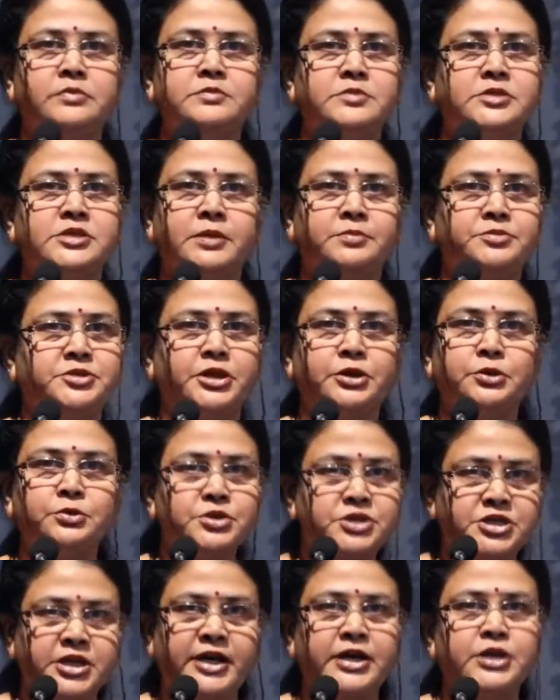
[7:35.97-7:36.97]
subject to
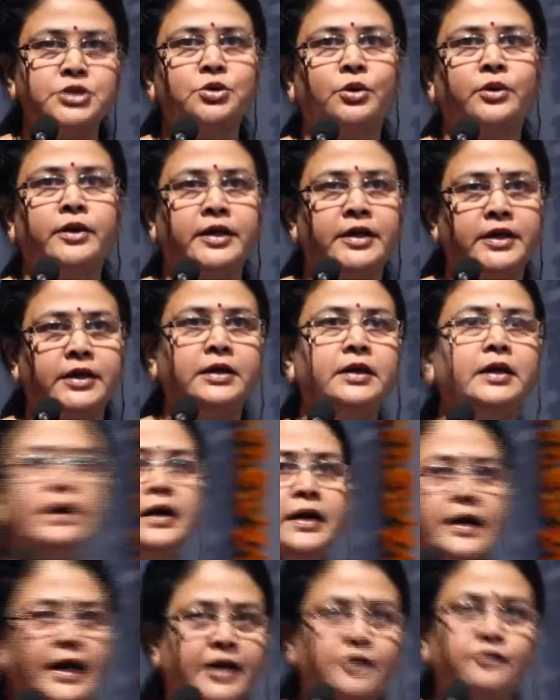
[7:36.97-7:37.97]
change or any
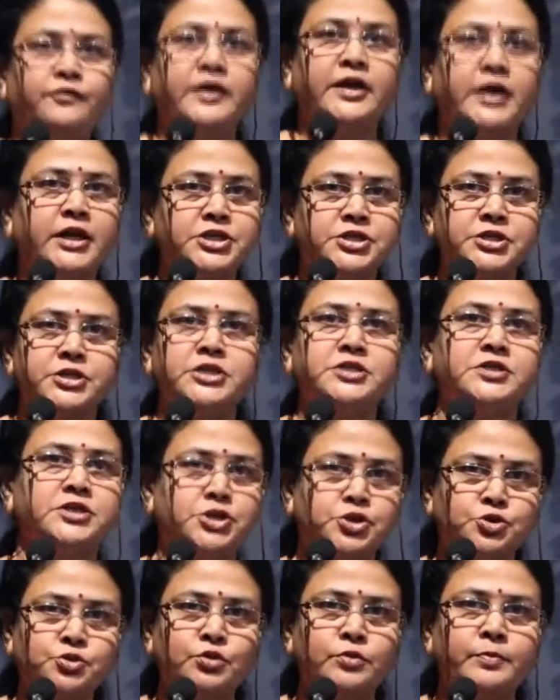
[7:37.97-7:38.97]
clarification is
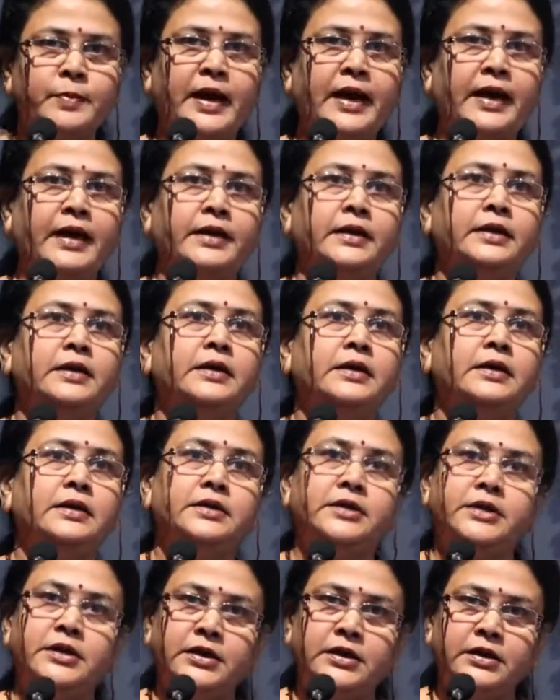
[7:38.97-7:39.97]
issued by
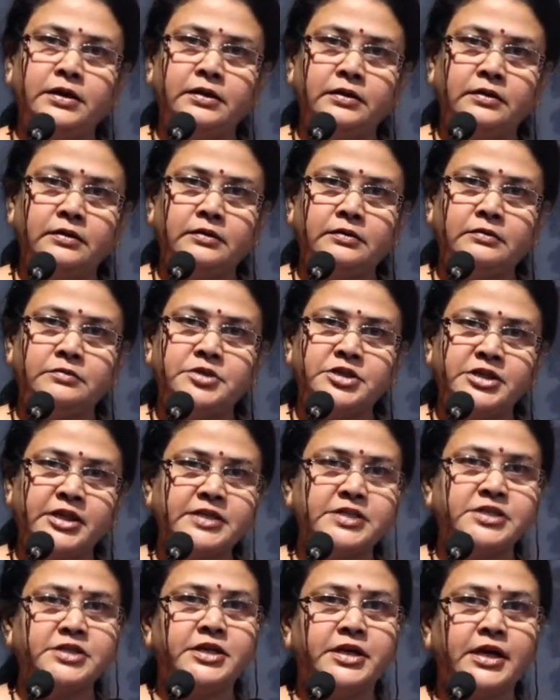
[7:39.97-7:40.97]
the
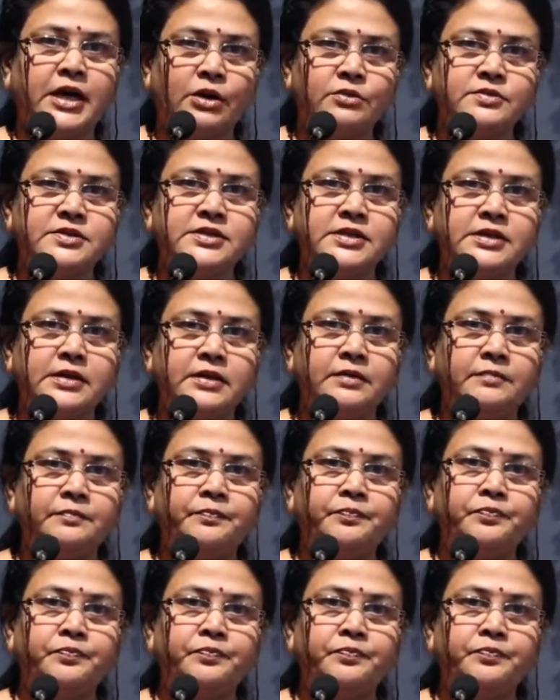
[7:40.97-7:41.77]
GST Council